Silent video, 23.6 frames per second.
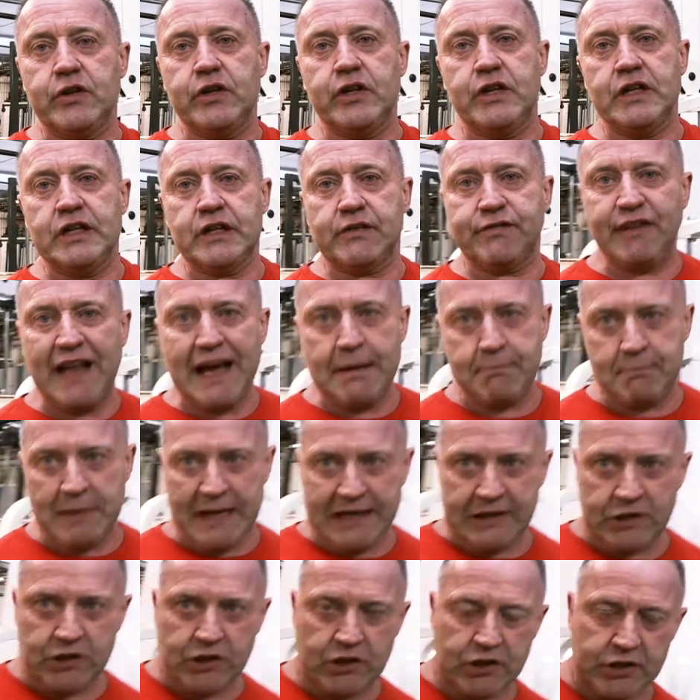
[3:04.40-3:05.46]
than as flat
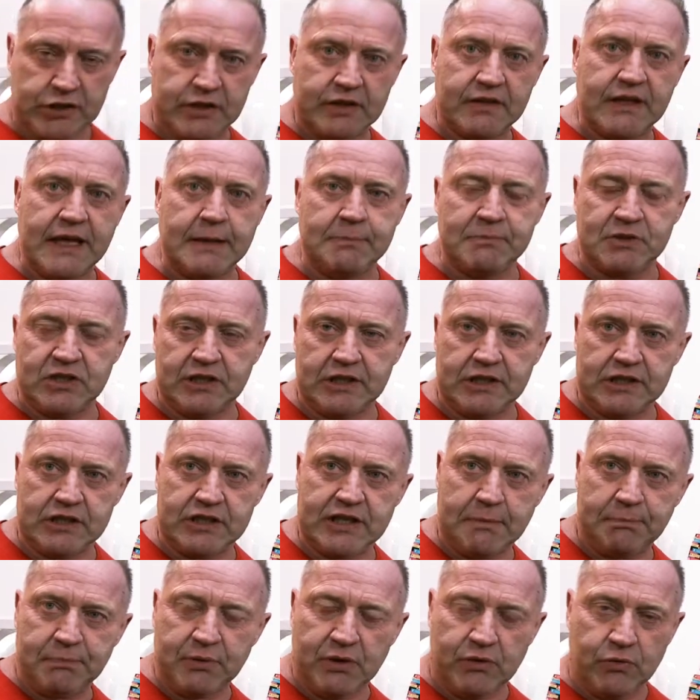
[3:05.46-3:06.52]
benches. Them's in a
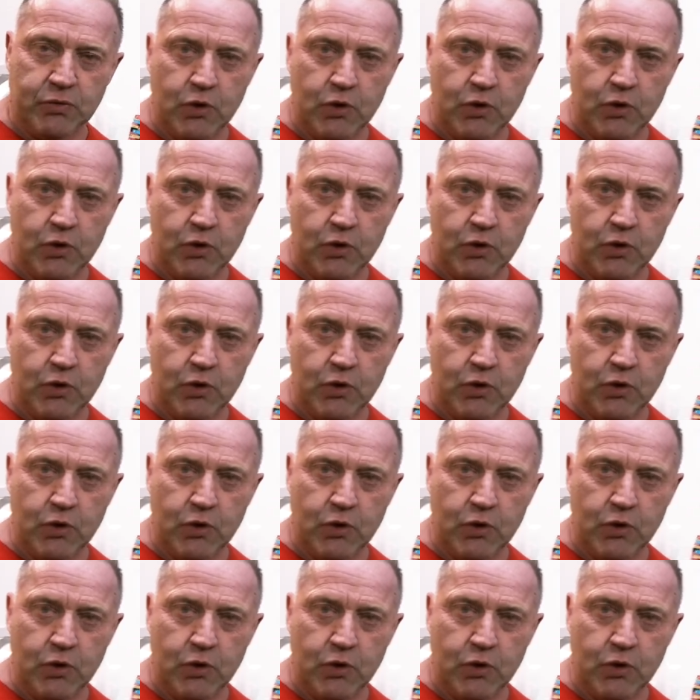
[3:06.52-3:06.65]
separate